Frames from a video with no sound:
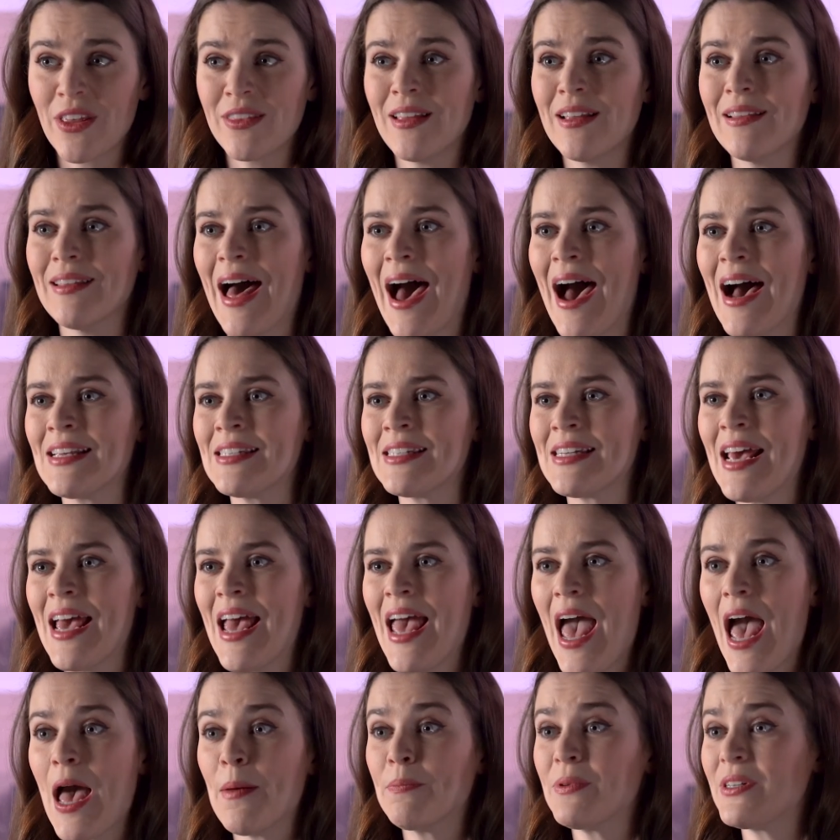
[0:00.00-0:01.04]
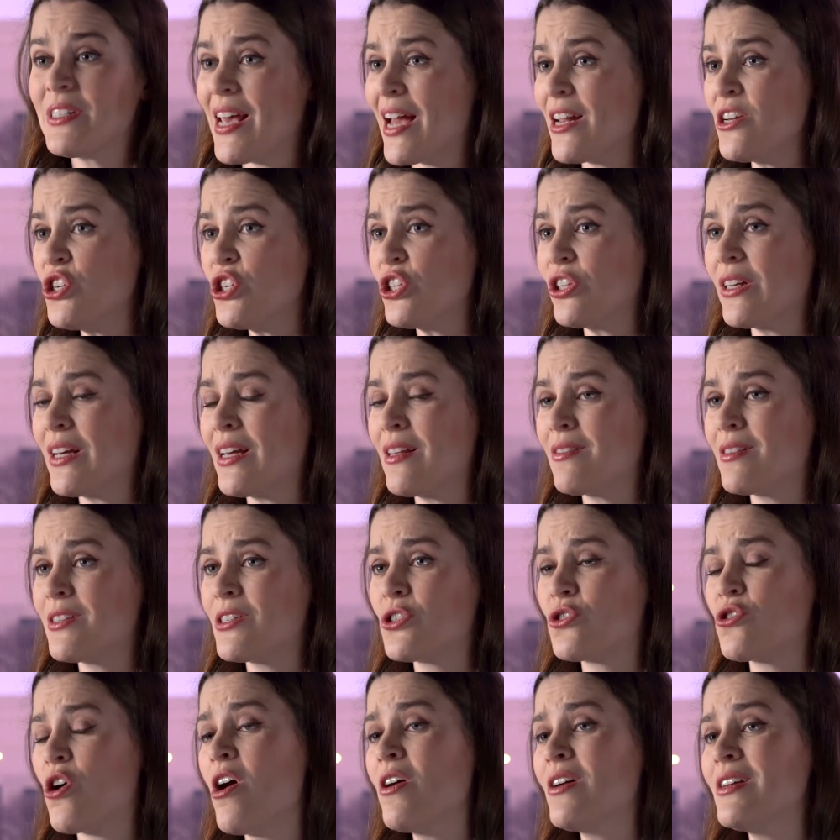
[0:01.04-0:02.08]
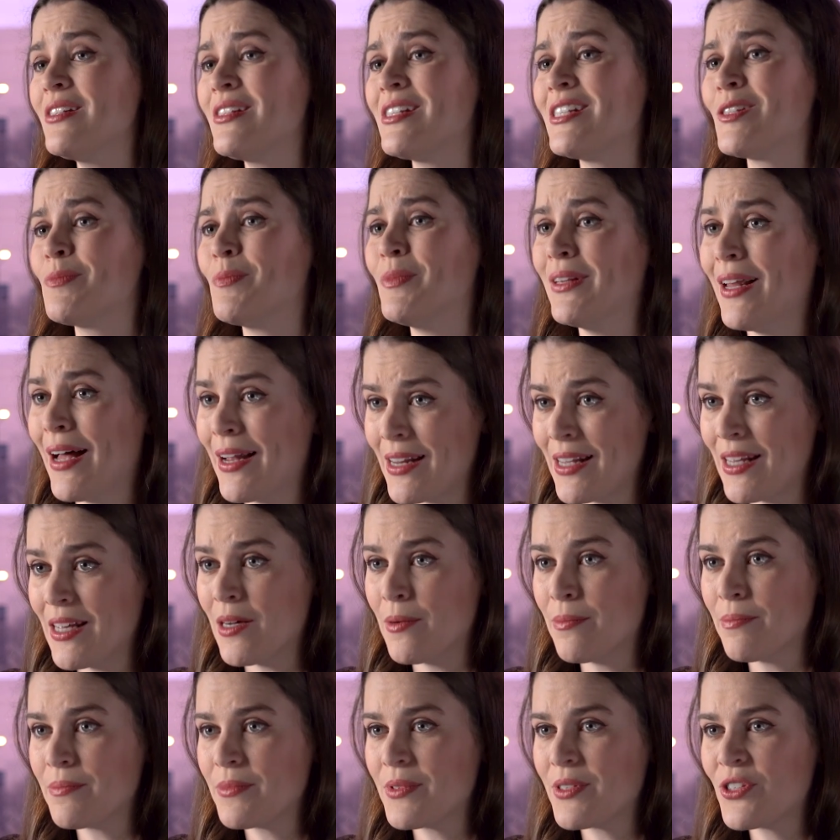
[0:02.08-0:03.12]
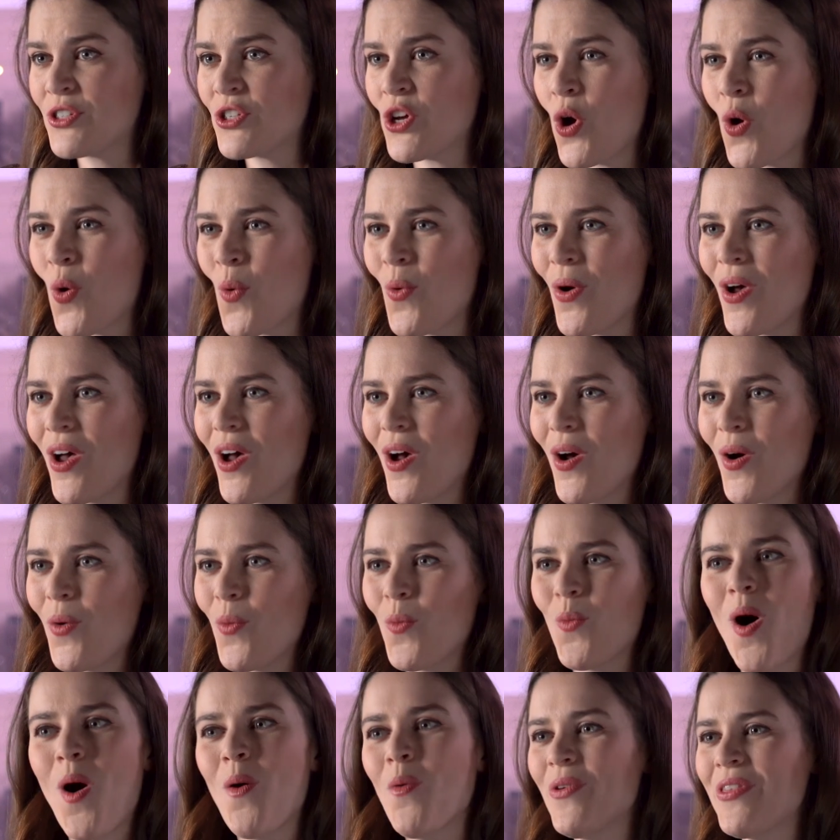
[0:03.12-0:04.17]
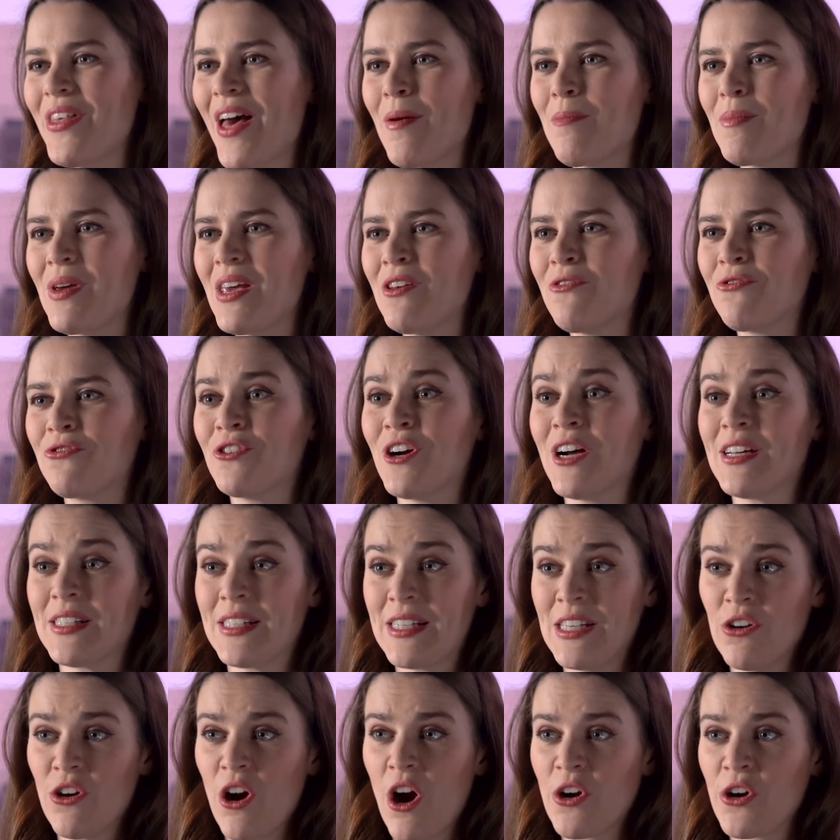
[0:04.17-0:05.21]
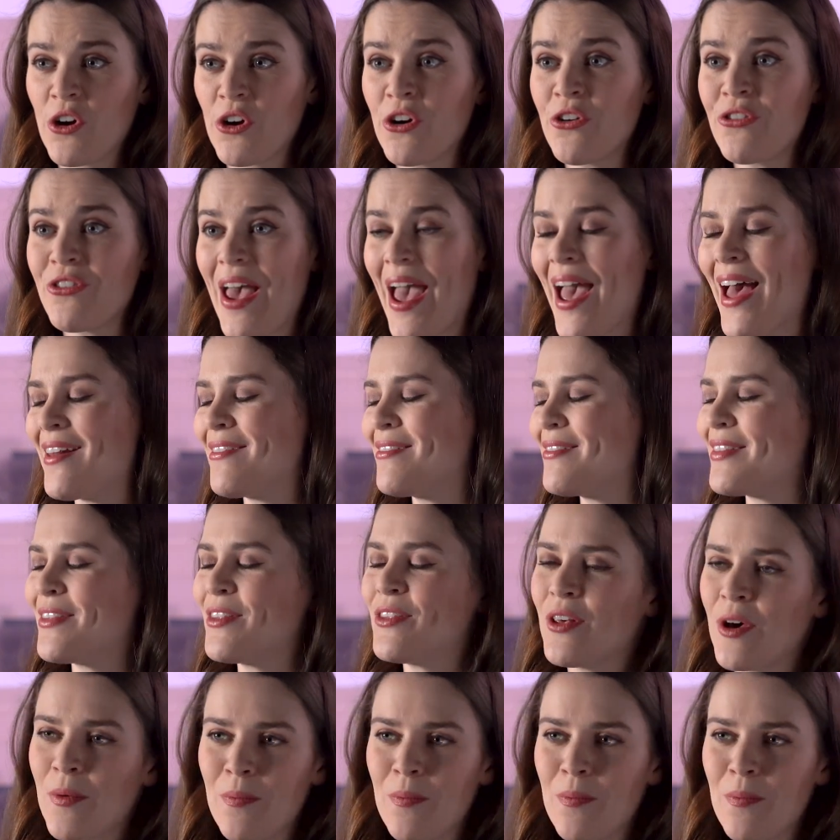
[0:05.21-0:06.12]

than the last and potentially the strongest this millennium. So, what will that mean for us here on Earth? And